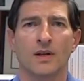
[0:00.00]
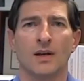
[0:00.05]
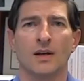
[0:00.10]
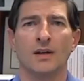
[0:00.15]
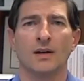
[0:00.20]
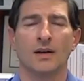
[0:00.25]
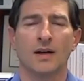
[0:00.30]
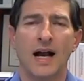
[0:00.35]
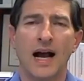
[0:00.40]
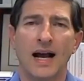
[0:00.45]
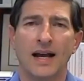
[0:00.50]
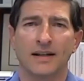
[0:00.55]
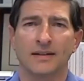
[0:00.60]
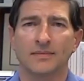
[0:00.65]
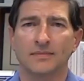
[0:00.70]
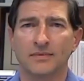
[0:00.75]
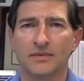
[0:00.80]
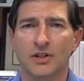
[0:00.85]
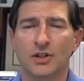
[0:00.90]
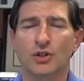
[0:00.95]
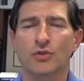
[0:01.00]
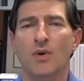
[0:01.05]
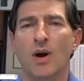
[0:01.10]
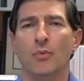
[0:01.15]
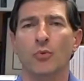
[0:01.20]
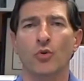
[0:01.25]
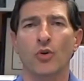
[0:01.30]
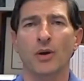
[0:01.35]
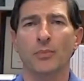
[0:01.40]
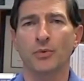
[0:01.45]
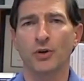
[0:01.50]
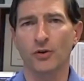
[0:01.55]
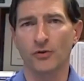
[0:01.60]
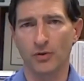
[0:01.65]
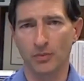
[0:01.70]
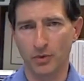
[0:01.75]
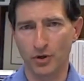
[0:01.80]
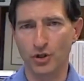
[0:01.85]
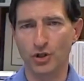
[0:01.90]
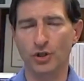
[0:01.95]
Hi, this is Robert Rapier from
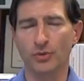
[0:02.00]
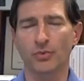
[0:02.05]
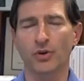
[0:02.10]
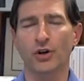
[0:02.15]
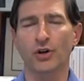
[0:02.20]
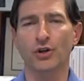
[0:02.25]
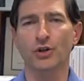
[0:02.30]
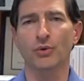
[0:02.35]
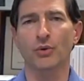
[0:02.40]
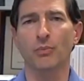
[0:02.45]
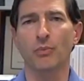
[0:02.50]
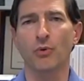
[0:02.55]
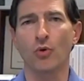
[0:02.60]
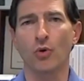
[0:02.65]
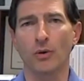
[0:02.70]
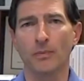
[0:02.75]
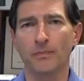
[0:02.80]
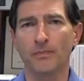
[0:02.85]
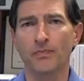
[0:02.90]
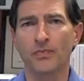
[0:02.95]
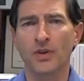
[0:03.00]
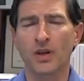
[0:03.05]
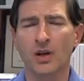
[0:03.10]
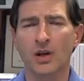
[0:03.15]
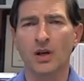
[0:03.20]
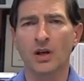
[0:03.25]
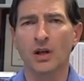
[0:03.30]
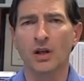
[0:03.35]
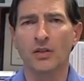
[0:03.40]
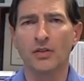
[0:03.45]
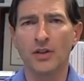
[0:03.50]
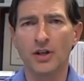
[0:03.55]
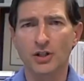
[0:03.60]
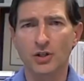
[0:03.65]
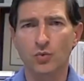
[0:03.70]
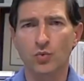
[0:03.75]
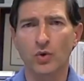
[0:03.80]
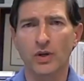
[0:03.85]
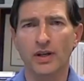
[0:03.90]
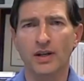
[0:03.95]
ConsumerEnergyReport. This
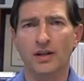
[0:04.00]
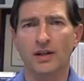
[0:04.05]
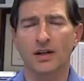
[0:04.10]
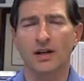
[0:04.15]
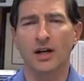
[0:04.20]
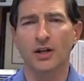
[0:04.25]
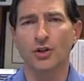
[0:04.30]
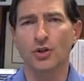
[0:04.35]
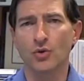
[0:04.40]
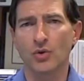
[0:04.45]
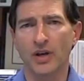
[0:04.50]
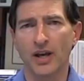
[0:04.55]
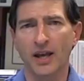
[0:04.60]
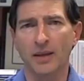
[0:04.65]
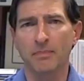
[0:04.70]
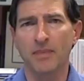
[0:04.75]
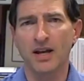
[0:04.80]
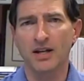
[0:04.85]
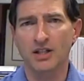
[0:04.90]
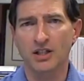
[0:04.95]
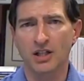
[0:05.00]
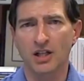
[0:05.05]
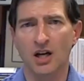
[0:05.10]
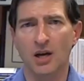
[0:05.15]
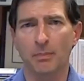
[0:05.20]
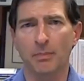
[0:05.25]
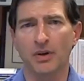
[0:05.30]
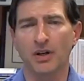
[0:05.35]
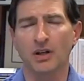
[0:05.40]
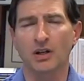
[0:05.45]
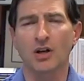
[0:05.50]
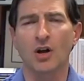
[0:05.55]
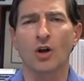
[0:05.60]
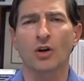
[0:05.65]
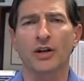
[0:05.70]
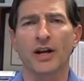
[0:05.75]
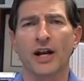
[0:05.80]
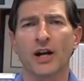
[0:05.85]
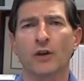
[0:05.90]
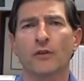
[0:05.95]
week, a UK-based company called
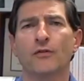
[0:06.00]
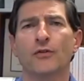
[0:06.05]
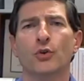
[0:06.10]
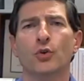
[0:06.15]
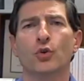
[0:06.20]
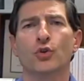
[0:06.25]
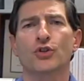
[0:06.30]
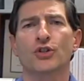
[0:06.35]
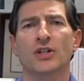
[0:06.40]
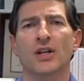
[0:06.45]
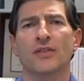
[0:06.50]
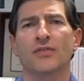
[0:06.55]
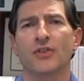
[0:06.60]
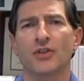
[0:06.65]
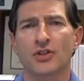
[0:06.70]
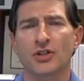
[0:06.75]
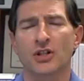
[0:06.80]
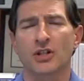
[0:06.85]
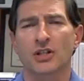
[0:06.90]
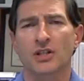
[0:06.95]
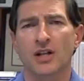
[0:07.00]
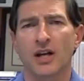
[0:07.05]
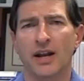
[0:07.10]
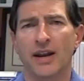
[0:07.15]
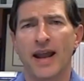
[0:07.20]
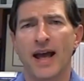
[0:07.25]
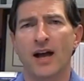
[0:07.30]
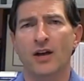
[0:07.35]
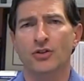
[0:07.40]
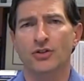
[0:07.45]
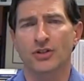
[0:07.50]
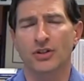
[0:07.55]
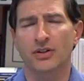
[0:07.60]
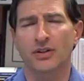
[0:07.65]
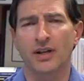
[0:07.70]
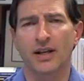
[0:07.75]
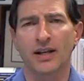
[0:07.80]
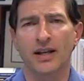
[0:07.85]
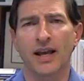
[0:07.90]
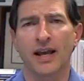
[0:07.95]
Air Fuel Synthesis announced that
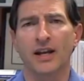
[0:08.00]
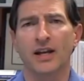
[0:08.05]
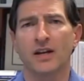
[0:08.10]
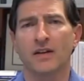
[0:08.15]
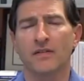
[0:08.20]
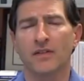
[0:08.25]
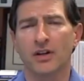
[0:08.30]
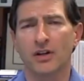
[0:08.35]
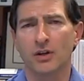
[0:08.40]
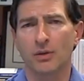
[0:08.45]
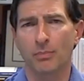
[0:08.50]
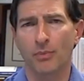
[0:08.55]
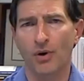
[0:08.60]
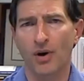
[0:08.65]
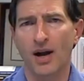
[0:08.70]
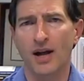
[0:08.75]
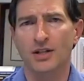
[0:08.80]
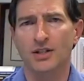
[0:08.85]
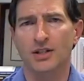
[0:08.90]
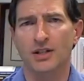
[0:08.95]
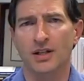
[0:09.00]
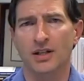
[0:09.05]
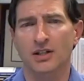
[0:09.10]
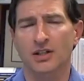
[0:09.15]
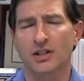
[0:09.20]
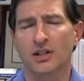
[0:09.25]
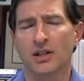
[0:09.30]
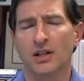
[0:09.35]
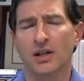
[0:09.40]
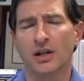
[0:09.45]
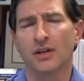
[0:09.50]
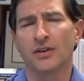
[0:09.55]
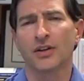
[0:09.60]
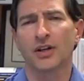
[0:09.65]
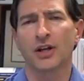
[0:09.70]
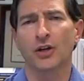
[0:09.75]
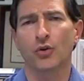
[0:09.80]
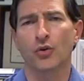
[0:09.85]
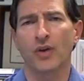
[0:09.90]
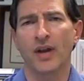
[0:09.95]
they had invented a process that
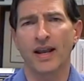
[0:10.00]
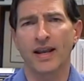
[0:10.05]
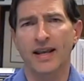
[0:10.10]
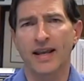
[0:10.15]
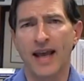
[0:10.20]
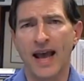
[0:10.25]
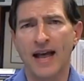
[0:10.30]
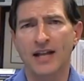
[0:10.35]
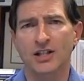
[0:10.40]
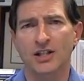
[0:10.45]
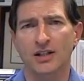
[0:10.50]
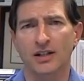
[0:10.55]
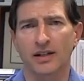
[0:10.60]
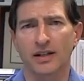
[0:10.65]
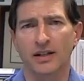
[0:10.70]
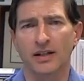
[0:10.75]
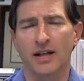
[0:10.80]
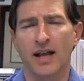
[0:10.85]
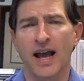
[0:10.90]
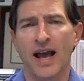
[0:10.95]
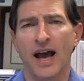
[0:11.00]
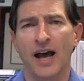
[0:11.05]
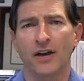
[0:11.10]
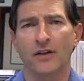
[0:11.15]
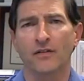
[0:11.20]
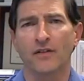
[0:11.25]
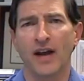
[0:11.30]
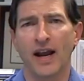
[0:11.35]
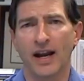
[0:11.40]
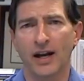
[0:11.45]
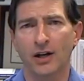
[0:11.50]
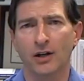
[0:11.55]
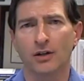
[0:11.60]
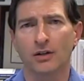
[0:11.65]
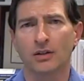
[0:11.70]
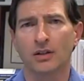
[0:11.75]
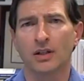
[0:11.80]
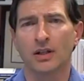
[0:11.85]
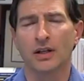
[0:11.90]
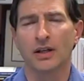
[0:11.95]
can create gasoline out of air
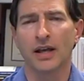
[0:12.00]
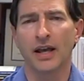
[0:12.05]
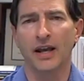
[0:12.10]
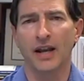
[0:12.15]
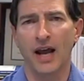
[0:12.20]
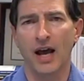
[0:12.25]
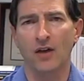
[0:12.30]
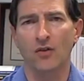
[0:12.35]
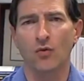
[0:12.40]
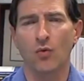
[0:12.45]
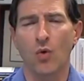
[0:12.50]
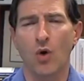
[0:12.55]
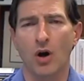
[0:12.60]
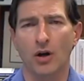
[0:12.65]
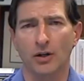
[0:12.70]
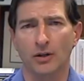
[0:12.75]
and out of water.